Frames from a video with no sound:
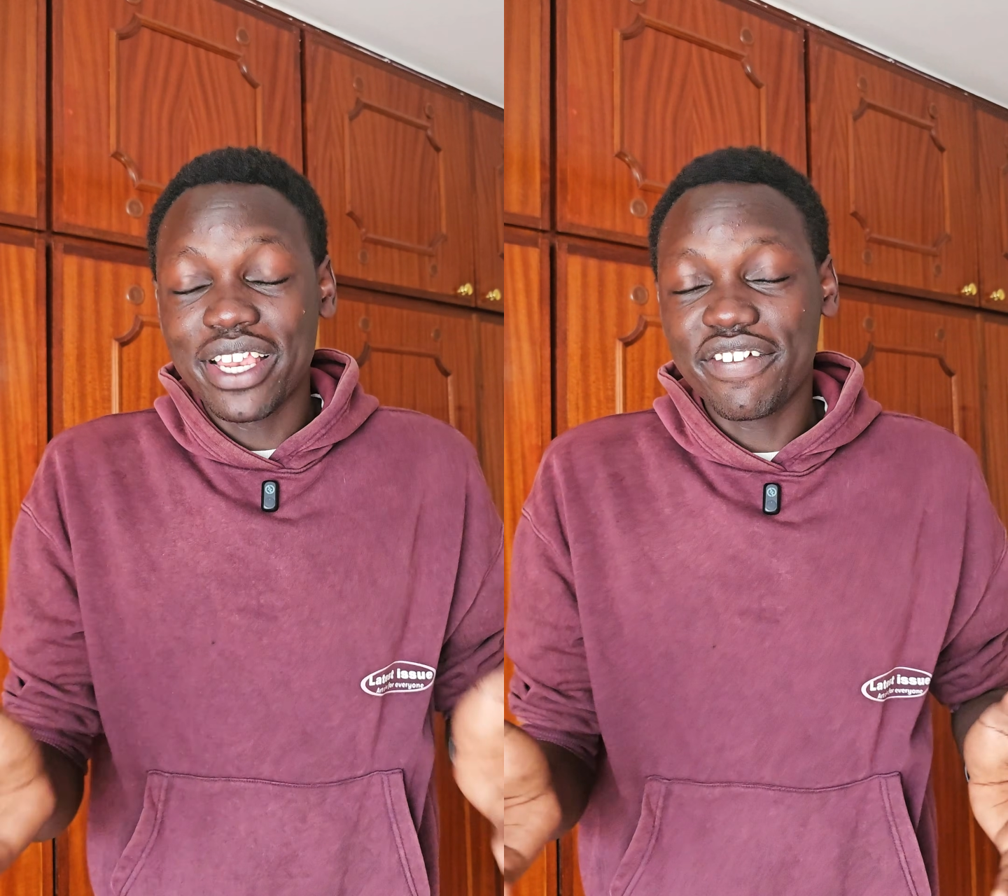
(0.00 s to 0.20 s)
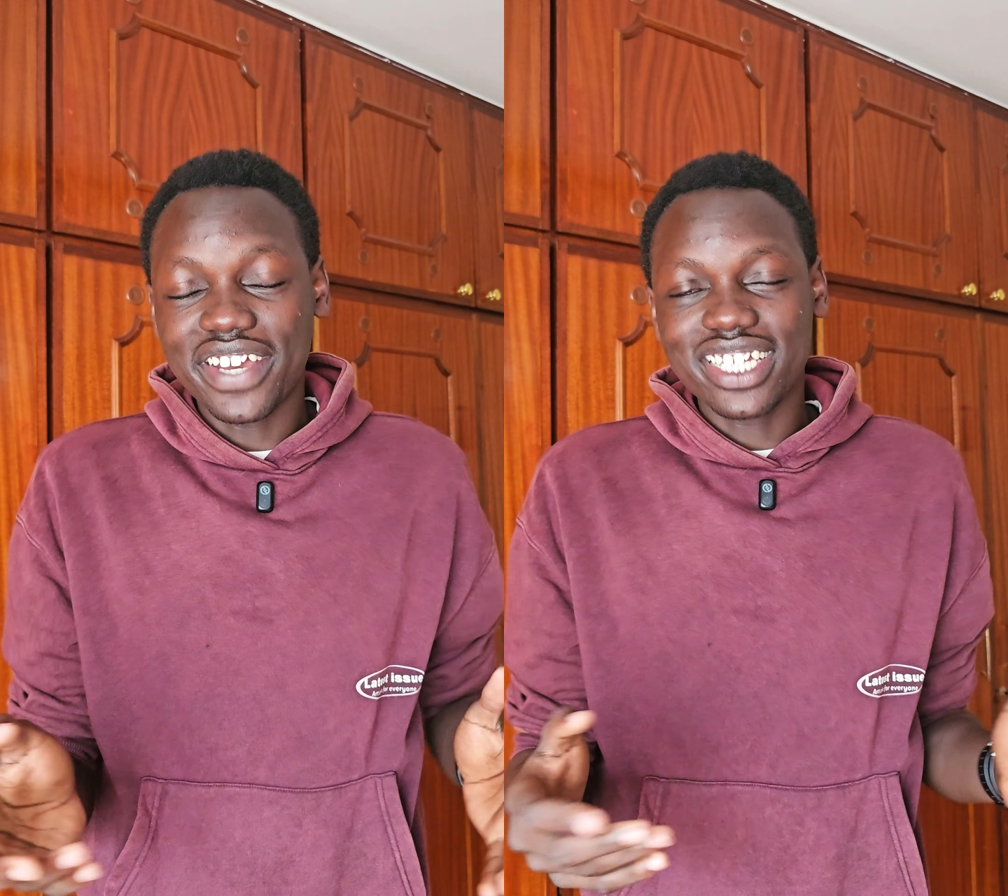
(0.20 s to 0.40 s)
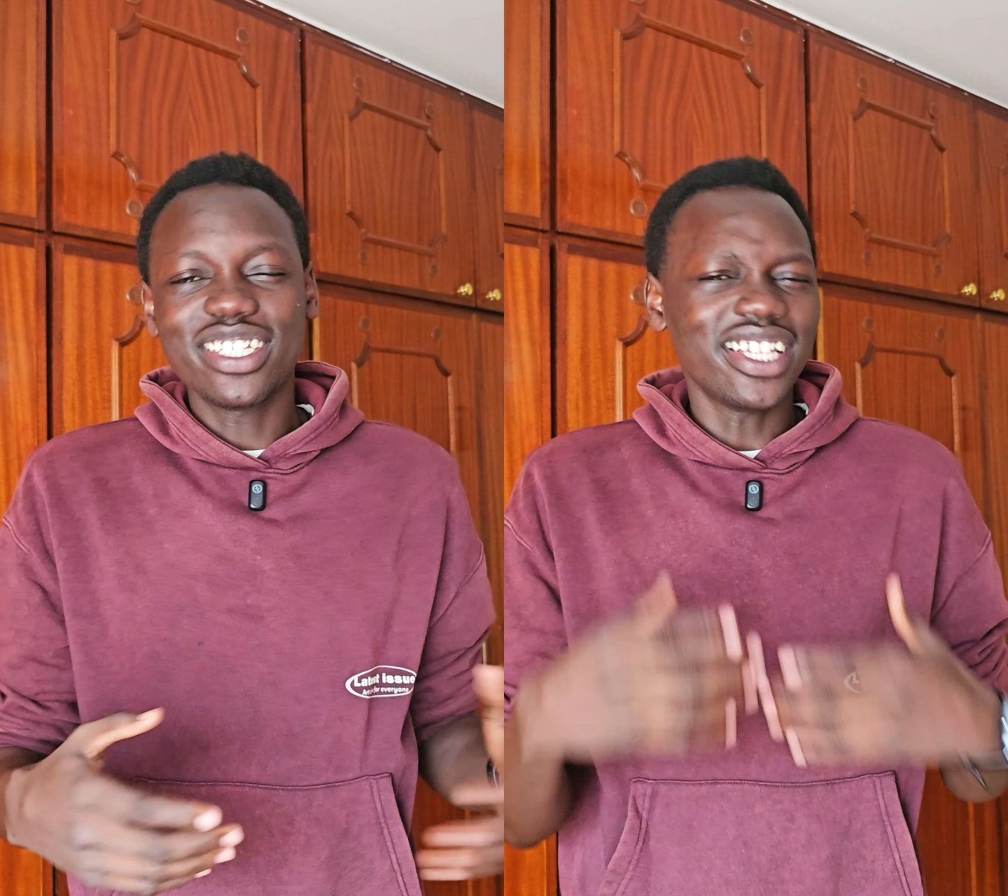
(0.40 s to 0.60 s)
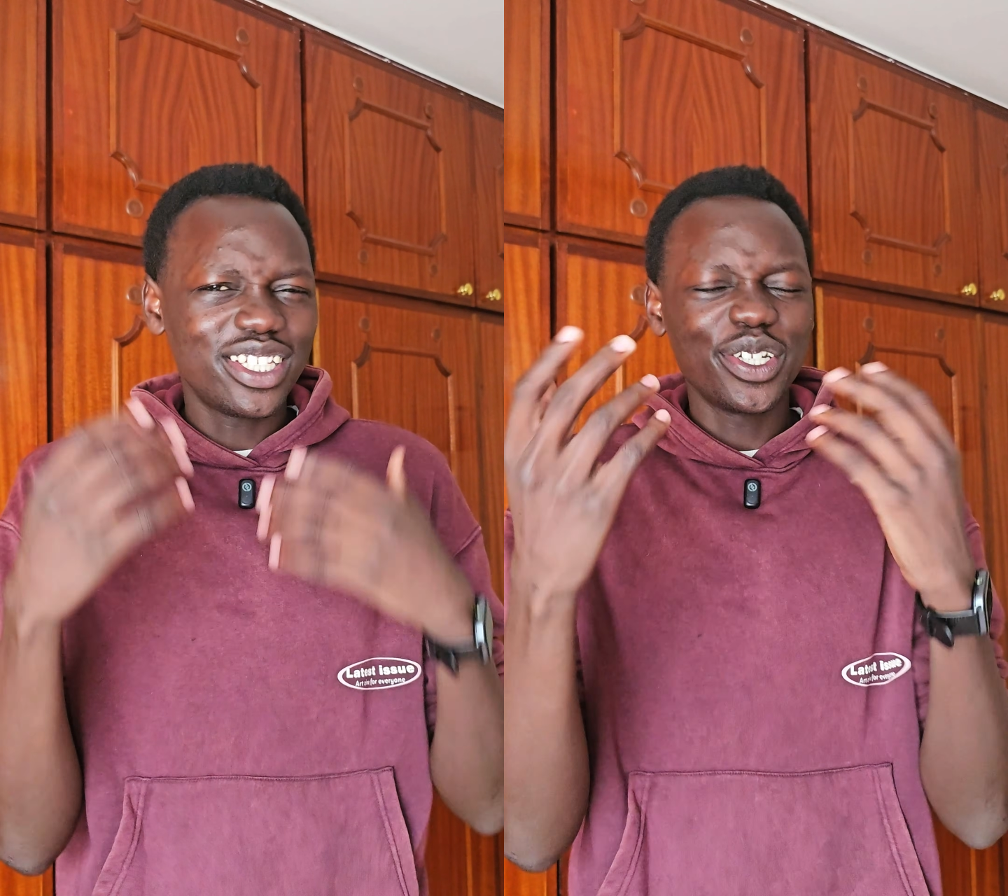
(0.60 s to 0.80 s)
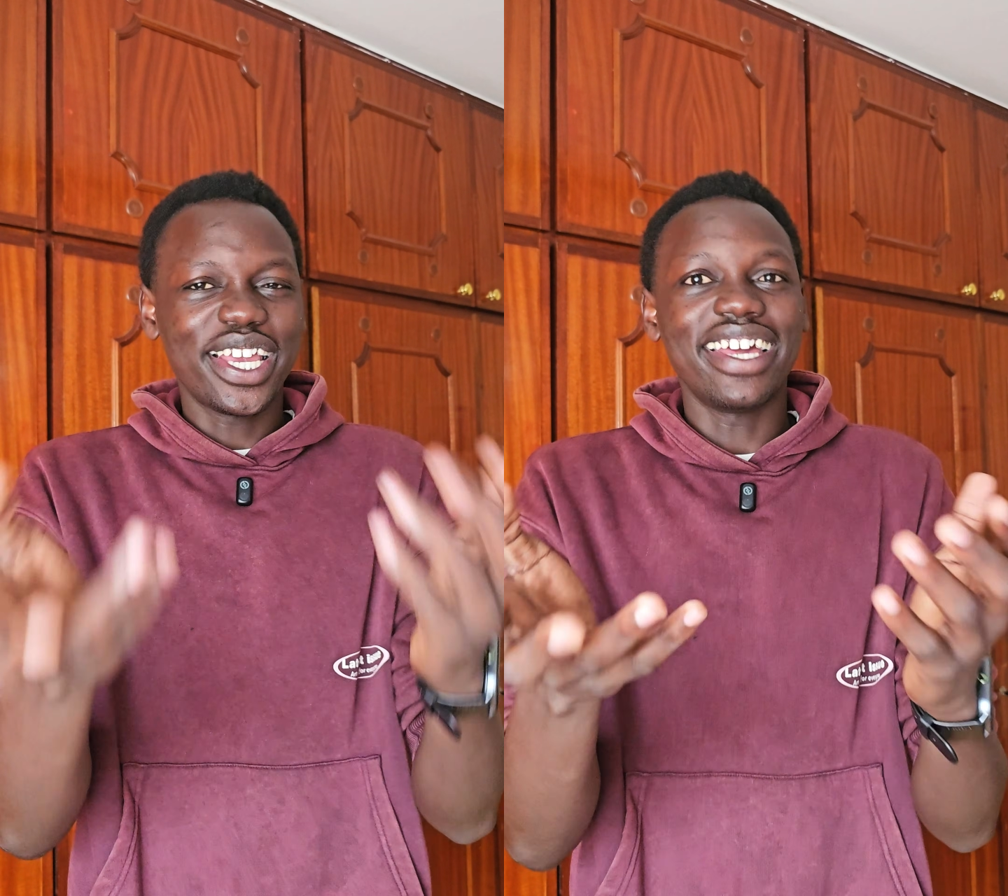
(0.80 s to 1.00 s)
effect so
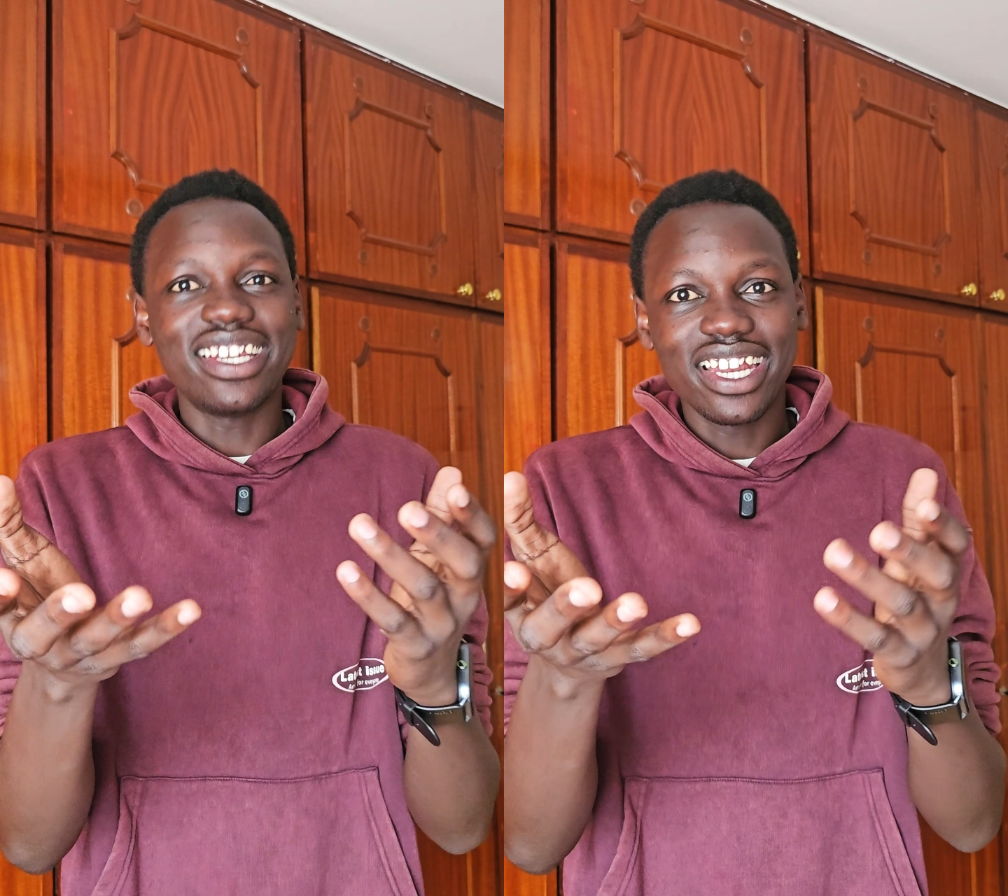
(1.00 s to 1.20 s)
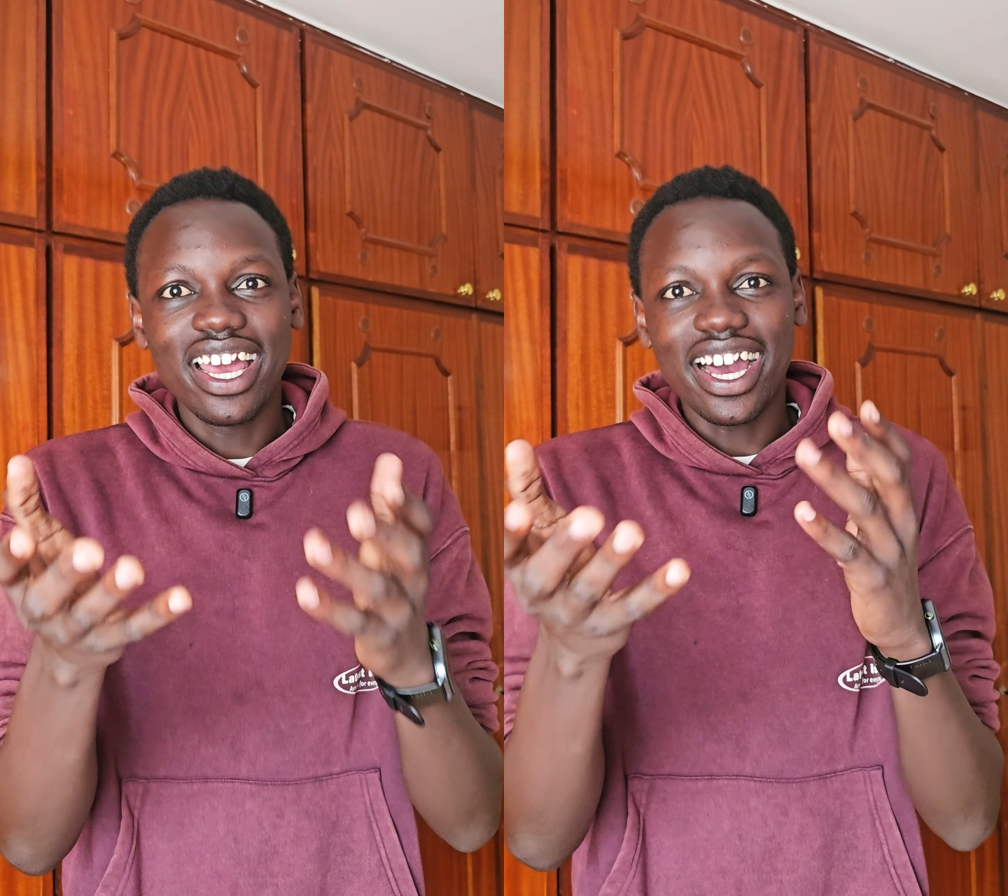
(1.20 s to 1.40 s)
that you can